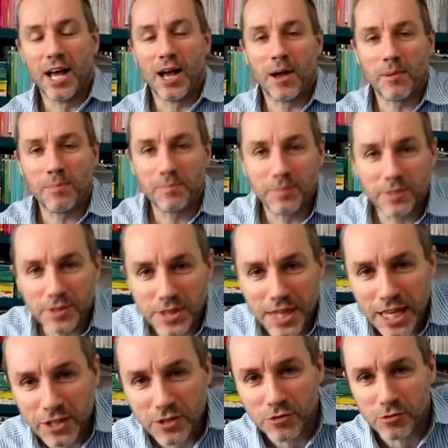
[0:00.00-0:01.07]

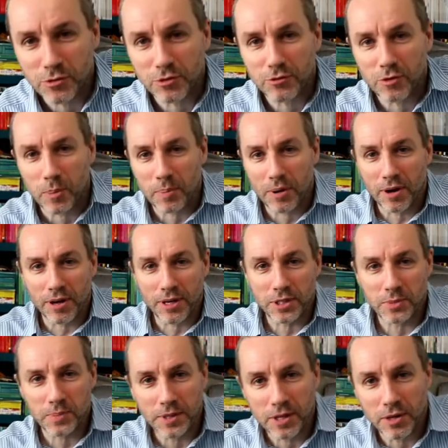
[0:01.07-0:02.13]
thanks for all the
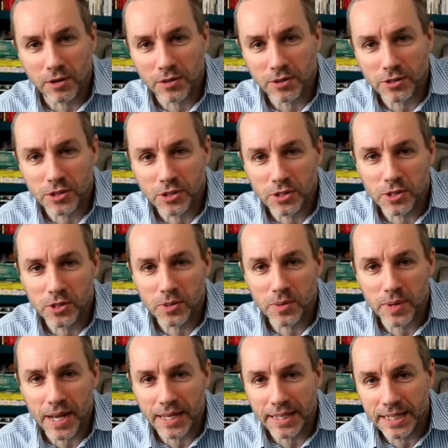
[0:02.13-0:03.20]
replies we got
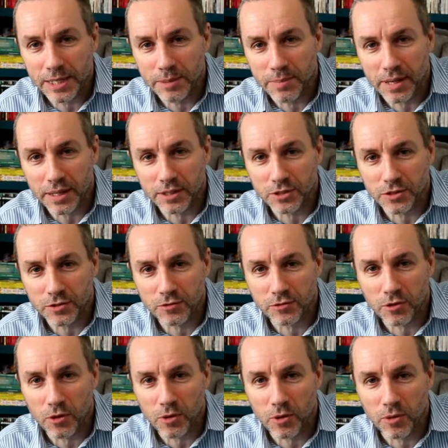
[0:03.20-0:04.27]
to and emails
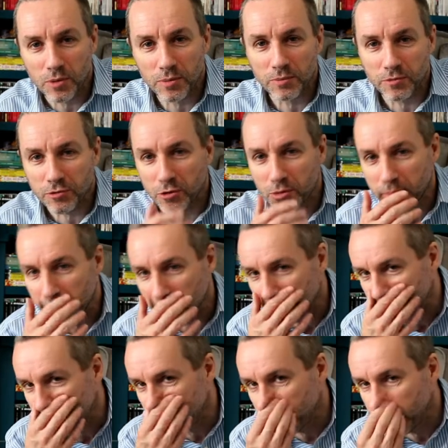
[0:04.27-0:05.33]

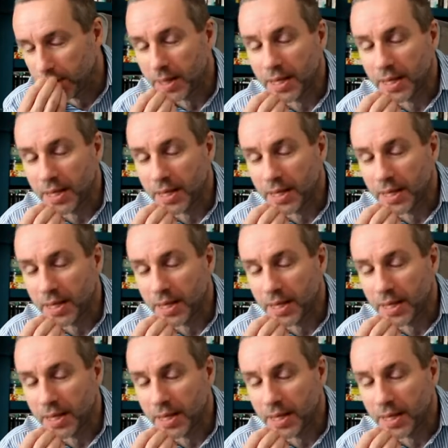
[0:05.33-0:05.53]
from